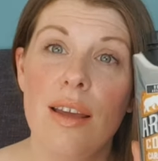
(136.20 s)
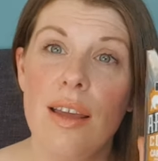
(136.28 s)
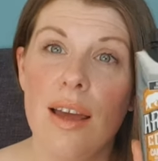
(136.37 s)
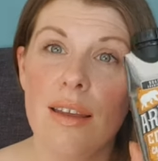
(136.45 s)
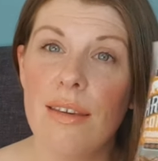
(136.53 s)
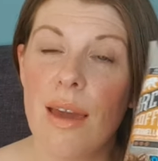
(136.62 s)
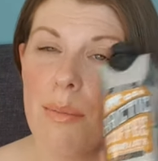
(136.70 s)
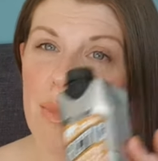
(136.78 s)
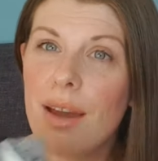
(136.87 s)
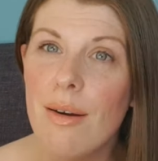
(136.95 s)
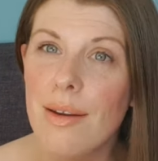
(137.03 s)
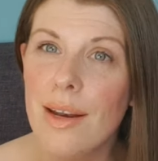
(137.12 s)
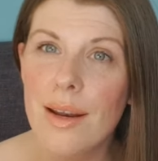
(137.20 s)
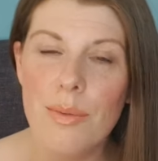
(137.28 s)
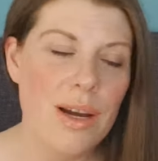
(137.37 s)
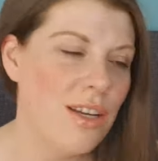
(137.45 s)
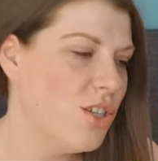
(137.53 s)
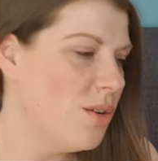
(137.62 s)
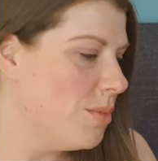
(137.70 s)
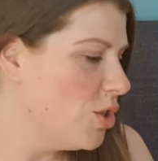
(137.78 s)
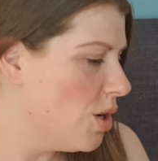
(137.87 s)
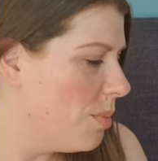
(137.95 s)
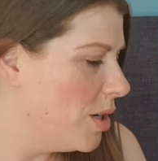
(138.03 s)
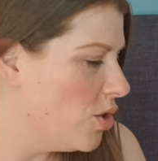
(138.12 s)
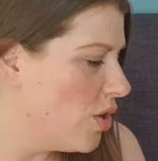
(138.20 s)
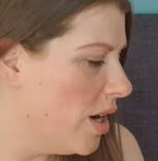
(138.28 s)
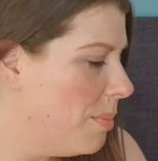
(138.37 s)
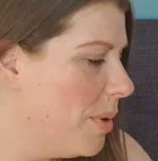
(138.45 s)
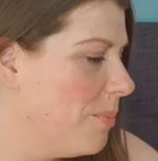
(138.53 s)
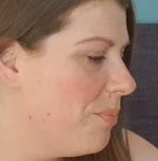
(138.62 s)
yeah, kept me going anyway during my shopping trip.